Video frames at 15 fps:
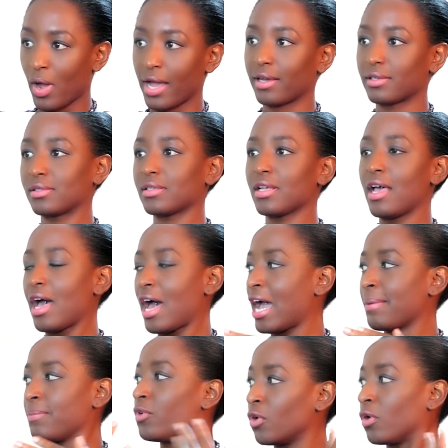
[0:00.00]
waxed,
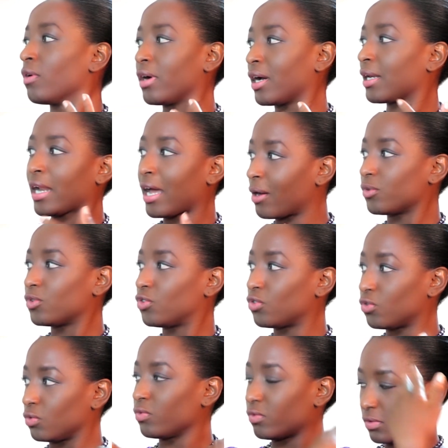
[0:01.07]
I'm not allowed
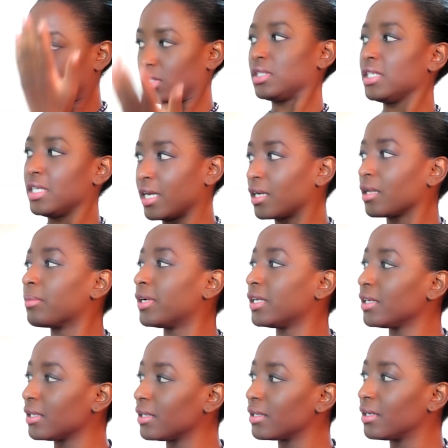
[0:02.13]
to see
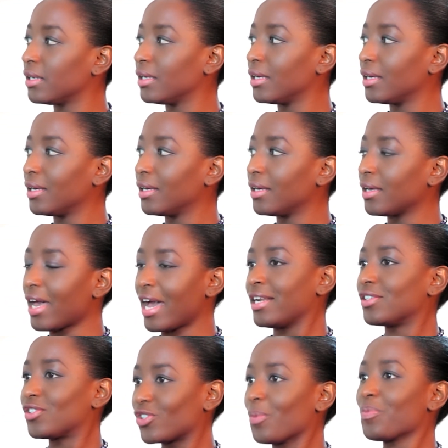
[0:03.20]
anybody. Wow. And it's